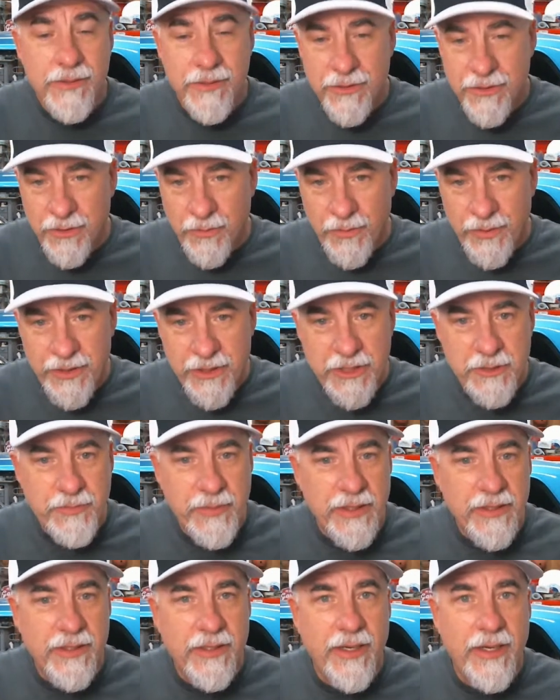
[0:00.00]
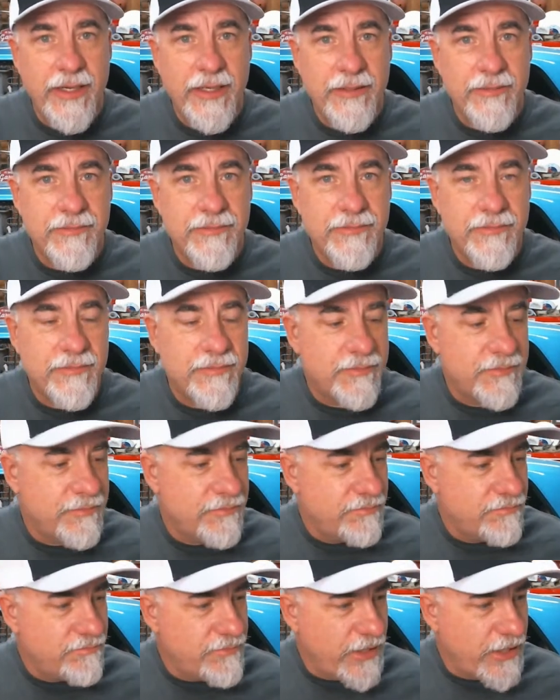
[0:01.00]
So we just spent the night
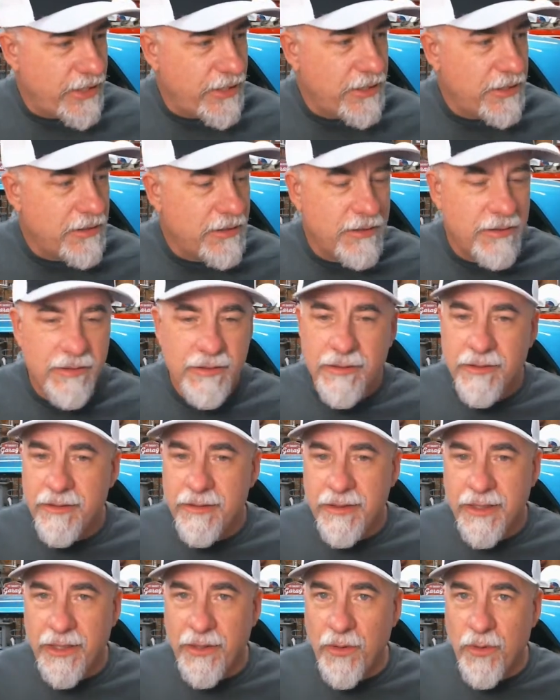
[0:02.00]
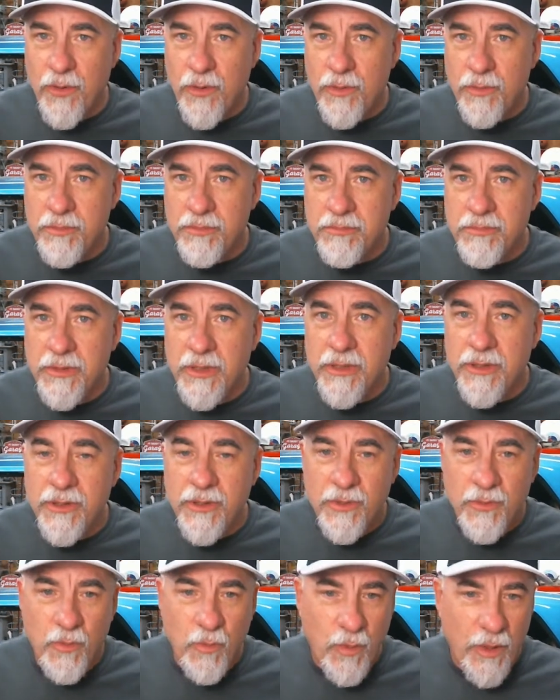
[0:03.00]
here at home,
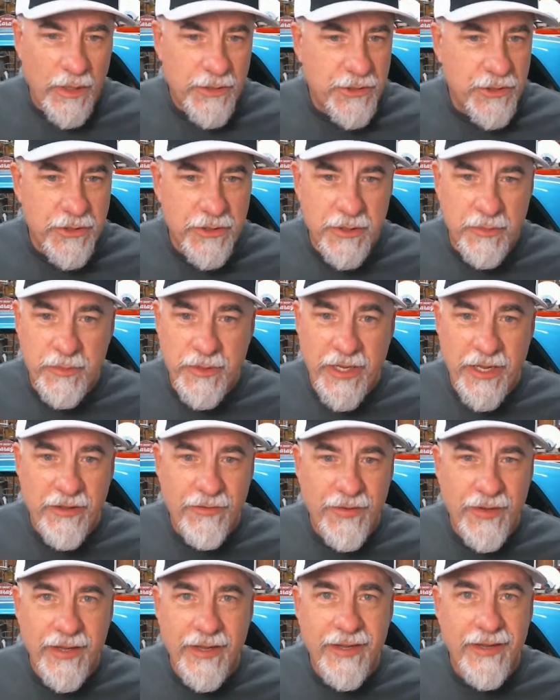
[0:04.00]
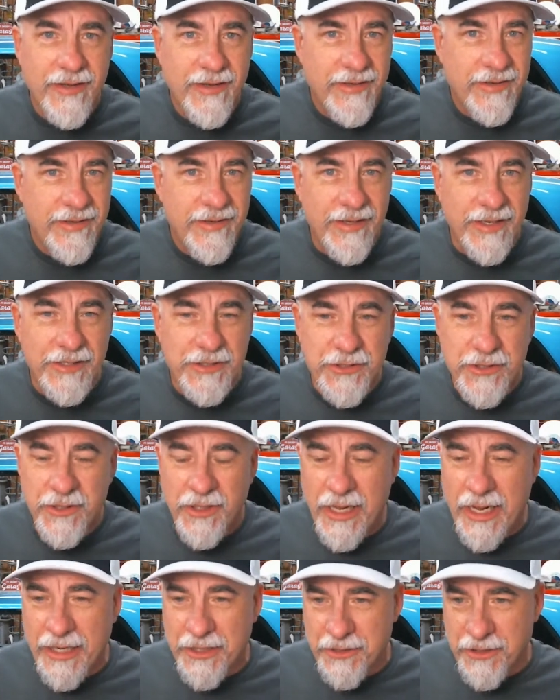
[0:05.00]
watching some TV and
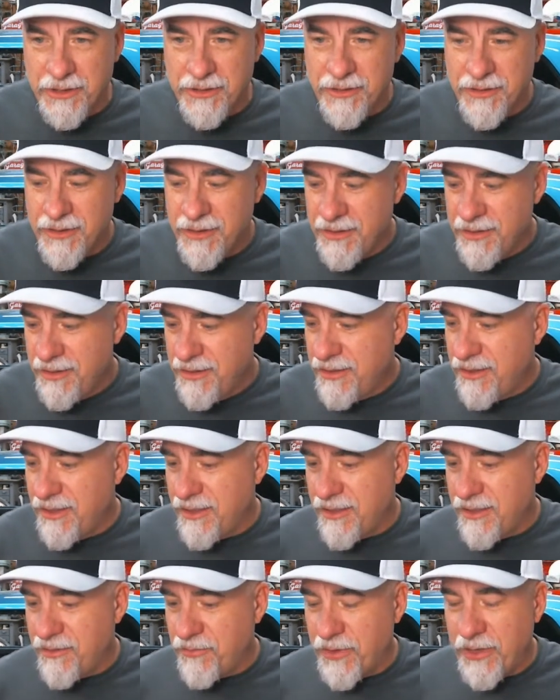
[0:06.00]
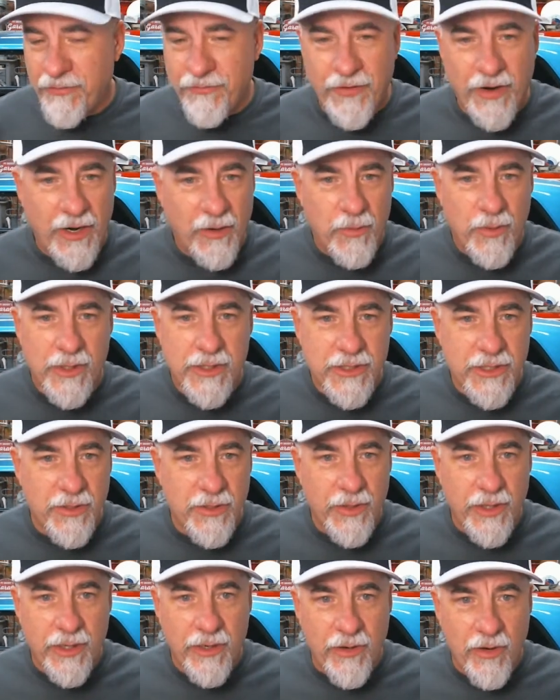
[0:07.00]
chillaxing. We had fireworks
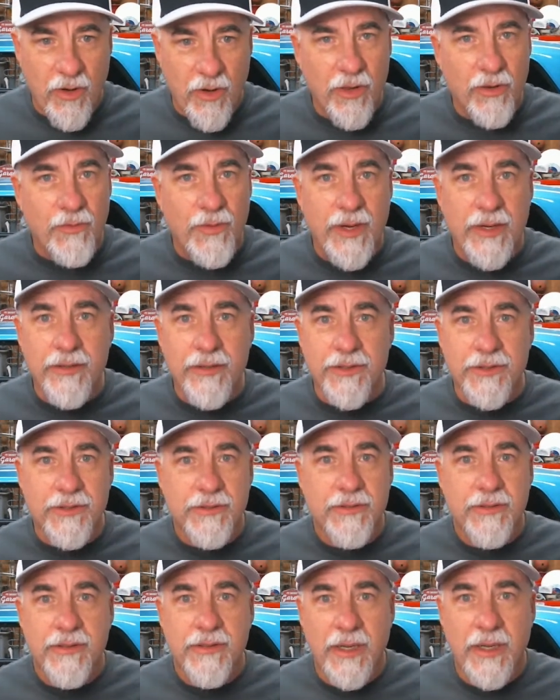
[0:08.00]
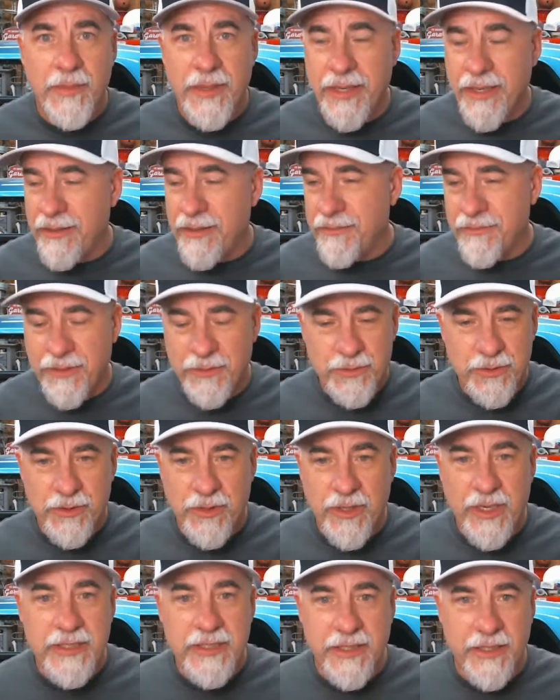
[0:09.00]
going on all around us. I mean, it was
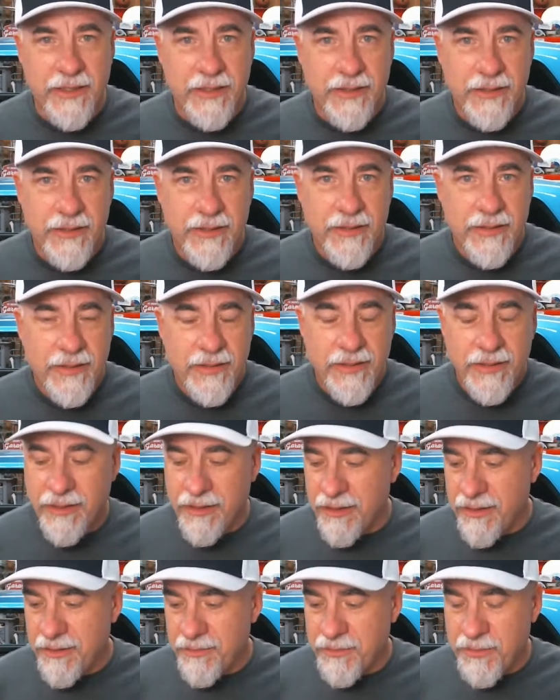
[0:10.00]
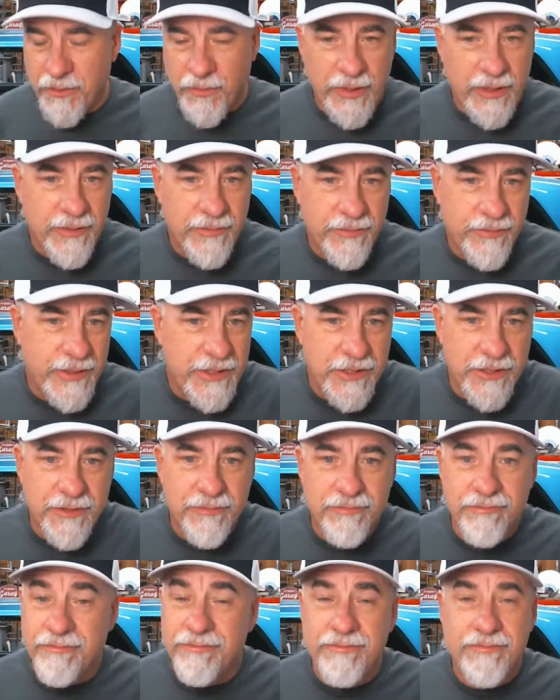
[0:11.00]
crazy, but we
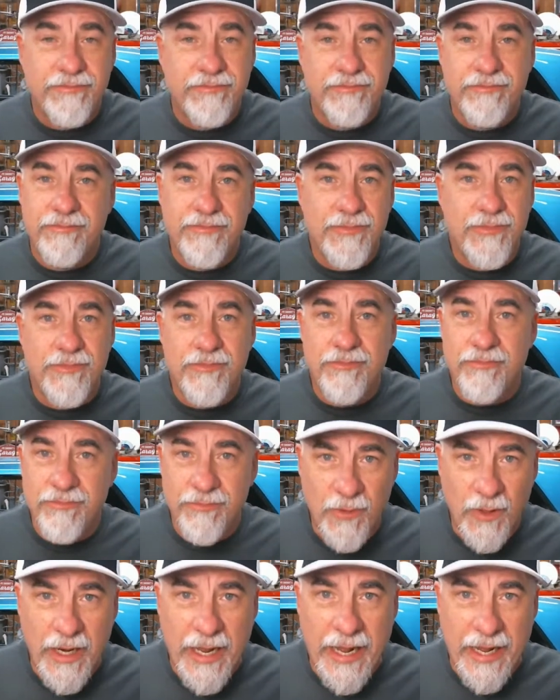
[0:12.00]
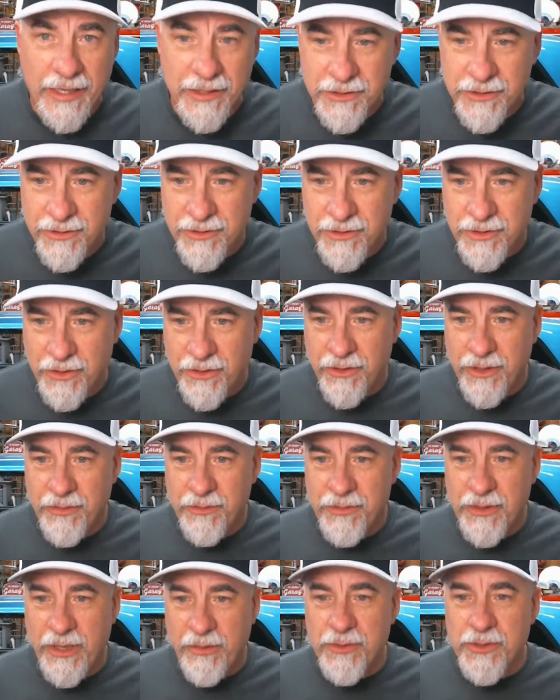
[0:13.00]
just relaxed. So
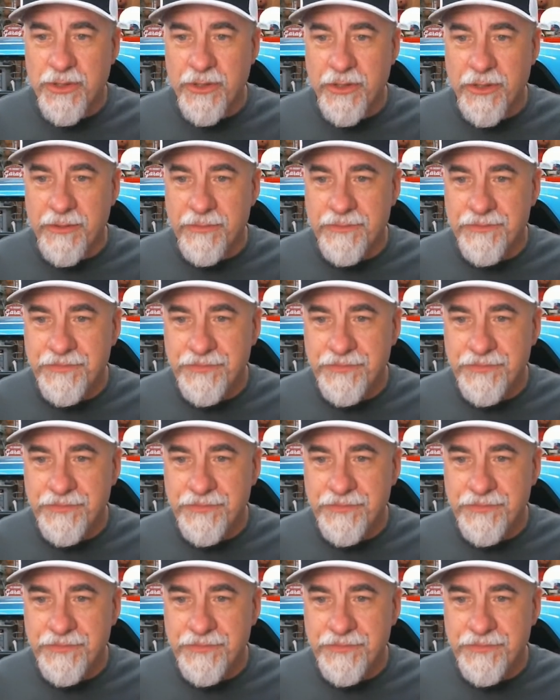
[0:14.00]
it was good.